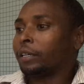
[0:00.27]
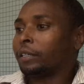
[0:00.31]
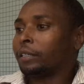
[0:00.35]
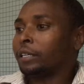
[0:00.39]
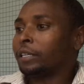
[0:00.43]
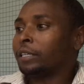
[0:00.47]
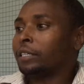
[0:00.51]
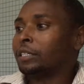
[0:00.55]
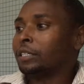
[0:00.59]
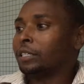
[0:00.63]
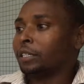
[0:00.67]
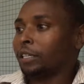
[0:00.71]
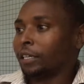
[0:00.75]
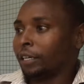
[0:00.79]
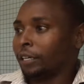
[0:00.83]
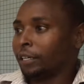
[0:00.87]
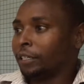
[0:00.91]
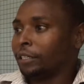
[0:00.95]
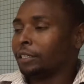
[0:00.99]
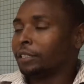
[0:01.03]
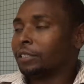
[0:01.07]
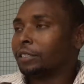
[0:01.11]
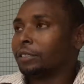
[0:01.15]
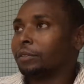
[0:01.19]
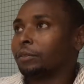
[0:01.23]

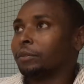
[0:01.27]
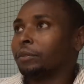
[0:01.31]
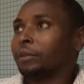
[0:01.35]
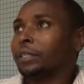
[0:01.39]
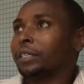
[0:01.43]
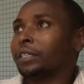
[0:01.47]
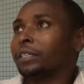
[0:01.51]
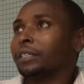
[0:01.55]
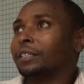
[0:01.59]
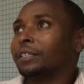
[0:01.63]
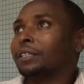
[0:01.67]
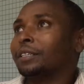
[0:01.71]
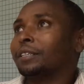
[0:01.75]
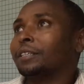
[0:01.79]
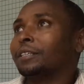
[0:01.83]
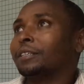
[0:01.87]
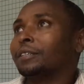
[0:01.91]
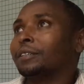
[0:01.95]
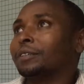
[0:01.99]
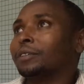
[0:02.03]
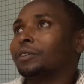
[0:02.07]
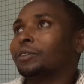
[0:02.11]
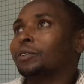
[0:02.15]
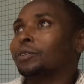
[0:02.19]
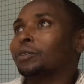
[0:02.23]
1998 when
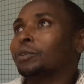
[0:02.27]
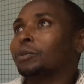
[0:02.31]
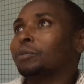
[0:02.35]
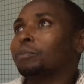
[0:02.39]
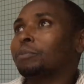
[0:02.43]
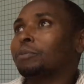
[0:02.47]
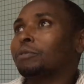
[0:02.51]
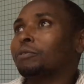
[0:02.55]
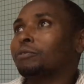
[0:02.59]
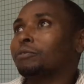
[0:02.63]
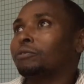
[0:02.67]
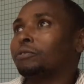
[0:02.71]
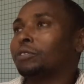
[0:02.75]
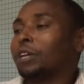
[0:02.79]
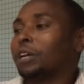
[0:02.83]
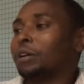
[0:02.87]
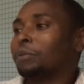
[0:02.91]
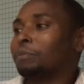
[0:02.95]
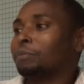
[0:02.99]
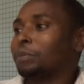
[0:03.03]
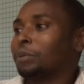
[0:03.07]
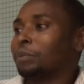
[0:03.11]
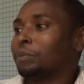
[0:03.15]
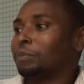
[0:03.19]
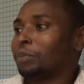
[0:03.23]
a group of young
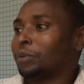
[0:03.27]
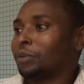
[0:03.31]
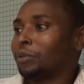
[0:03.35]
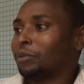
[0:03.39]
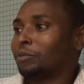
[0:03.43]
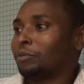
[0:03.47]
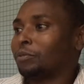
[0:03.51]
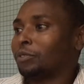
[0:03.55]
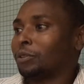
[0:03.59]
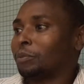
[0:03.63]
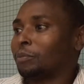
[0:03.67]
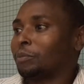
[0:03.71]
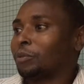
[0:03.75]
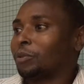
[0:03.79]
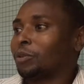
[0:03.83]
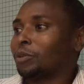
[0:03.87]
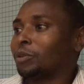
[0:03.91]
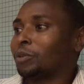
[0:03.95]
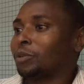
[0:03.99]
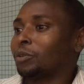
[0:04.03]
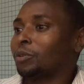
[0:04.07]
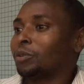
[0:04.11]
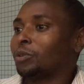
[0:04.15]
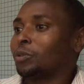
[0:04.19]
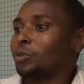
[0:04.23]
people from
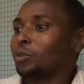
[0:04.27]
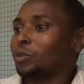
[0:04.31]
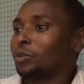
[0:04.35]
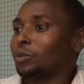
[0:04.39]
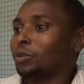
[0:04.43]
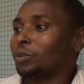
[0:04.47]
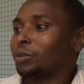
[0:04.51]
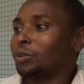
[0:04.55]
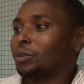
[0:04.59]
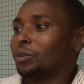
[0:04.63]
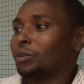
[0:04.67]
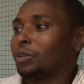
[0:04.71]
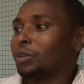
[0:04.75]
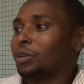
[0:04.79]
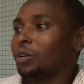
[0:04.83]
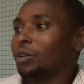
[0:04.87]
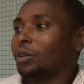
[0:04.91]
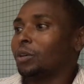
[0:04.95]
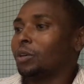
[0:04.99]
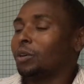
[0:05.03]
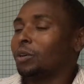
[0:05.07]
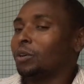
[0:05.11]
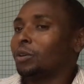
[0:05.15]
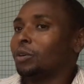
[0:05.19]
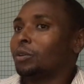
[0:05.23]
Korogocho
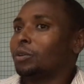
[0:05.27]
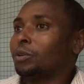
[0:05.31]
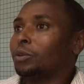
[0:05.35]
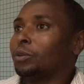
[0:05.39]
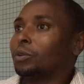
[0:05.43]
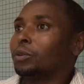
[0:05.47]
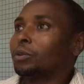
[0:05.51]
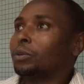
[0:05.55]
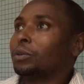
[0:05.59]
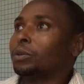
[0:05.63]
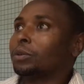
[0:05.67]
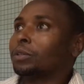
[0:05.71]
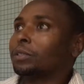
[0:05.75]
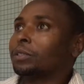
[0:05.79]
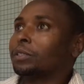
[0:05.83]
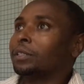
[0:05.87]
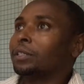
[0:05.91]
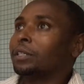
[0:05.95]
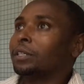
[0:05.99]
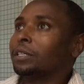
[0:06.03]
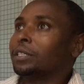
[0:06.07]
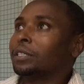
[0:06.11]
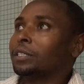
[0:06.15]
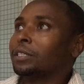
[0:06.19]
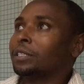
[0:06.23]
who thought
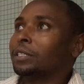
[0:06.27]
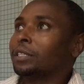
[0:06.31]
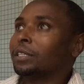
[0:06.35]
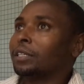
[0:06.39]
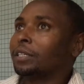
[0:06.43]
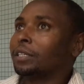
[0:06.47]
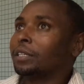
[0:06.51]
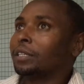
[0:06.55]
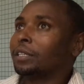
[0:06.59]
that